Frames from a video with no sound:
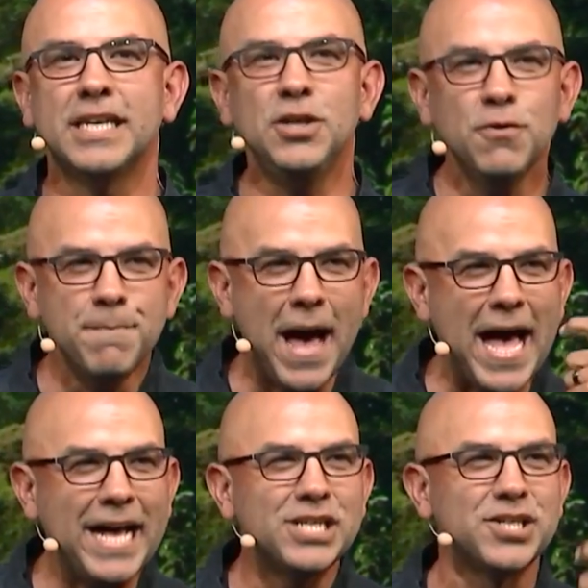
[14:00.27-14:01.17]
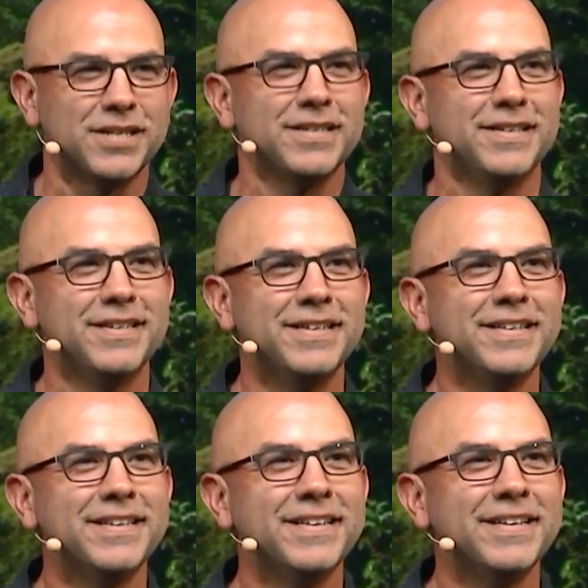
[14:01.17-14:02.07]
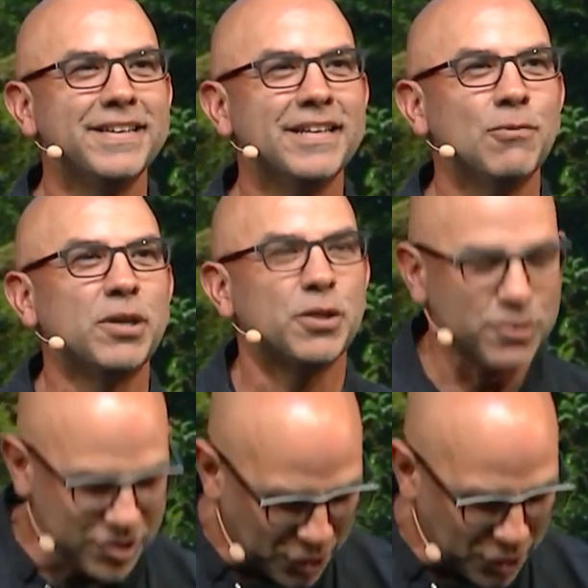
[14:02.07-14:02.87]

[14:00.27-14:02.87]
Can you imagine what those